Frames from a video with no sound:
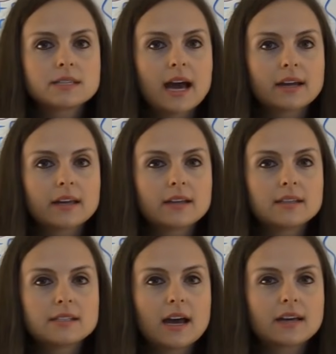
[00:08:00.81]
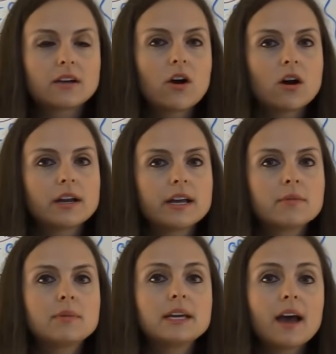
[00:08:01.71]

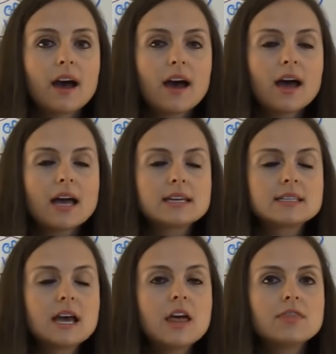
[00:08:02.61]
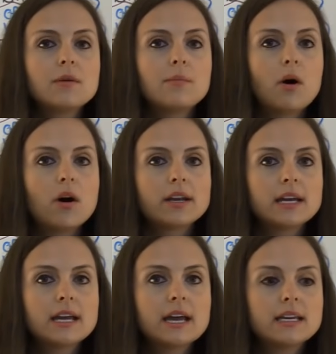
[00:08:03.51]
tachycardic, because the
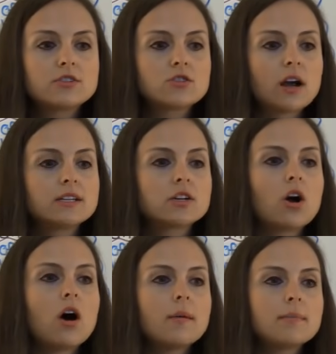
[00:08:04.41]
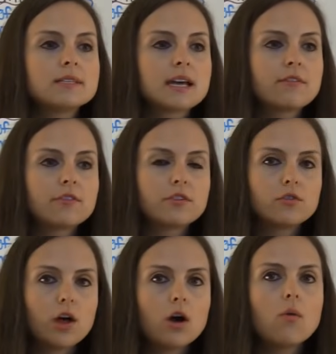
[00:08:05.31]
body is trying to compensate for the
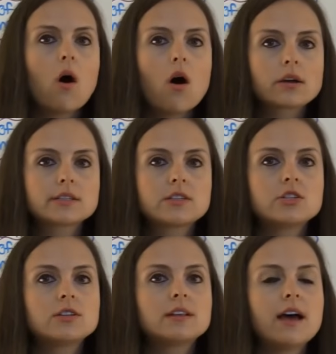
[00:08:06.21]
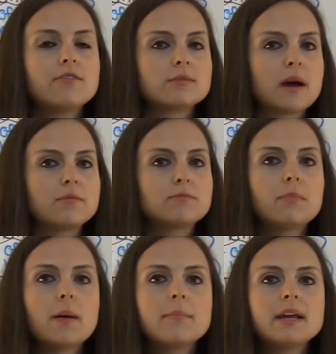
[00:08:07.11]
low oxygen levels by
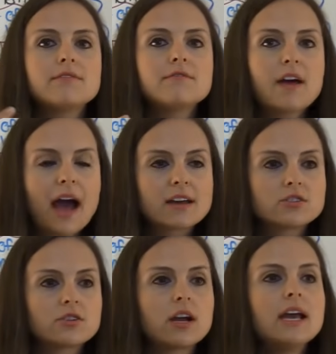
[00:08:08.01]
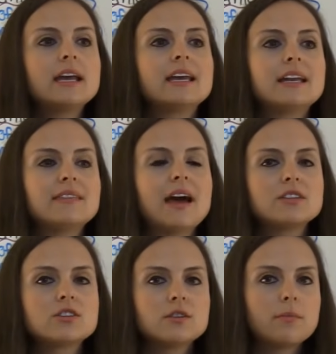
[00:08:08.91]
pumping faster, getting
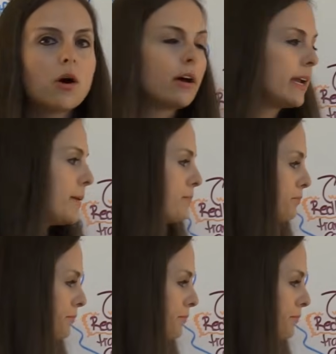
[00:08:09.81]
that to the body.